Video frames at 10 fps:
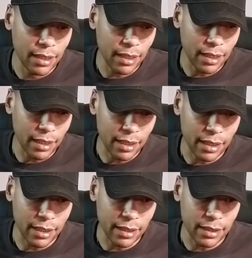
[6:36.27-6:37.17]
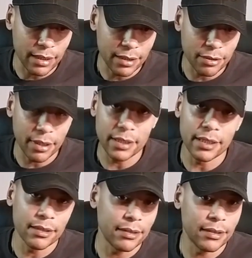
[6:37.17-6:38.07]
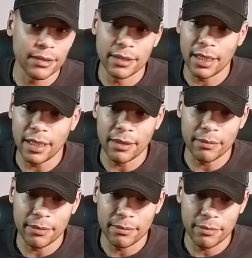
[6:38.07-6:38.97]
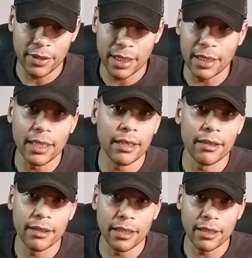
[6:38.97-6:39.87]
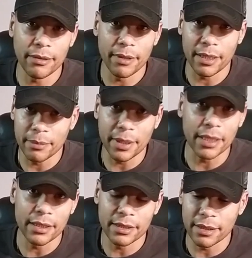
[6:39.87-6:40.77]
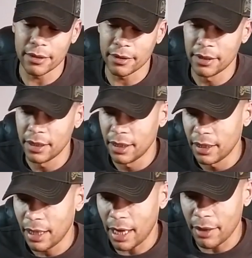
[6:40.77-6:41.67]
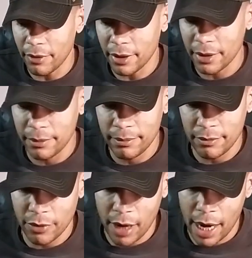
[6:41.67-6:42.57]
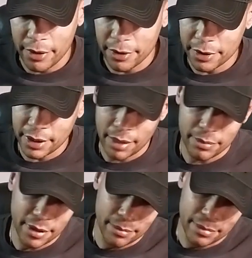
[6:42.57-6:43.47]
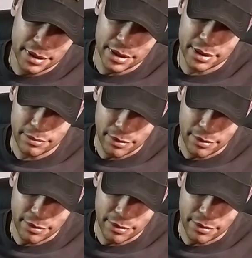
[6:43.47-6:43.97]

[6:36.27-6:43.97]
a tricycle and within a year you want a bike. So I would rather step up and just